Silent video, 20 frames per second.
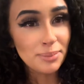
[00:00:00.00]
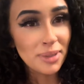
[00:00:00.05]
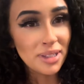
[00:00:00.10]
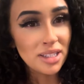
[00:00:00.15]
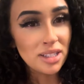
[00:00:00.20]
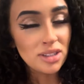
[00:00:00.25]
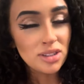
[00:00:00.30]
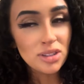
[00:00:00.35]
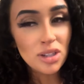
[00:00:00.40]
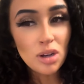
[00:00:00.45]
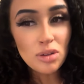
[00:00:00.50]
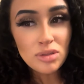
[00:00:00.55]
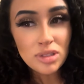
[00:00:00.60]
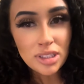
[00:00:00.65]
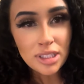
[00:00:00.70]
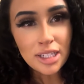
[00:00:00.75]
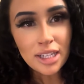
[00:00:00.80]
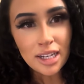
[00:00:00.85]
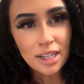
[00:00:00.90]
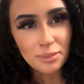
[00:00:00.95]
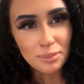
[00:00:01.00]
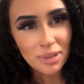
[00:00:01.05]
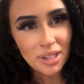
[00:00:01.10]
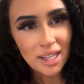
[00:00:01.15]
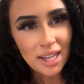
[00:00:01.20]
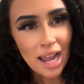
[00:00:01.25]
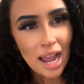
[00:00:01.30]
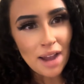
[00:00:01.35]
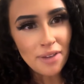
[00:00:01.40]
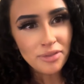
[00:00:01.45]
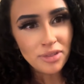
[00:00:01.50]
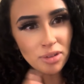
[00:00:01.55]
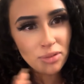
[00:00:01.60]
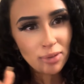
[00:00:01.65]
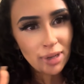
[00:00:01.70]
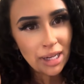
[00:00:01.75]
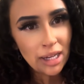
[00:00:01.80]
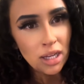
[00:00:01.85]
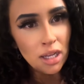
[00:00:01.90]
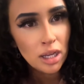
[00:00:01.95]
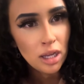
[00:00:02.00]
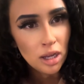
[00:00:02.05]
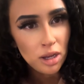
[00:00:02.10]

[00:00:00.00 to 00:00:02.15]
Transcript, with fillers: But there's no cheating. But like after we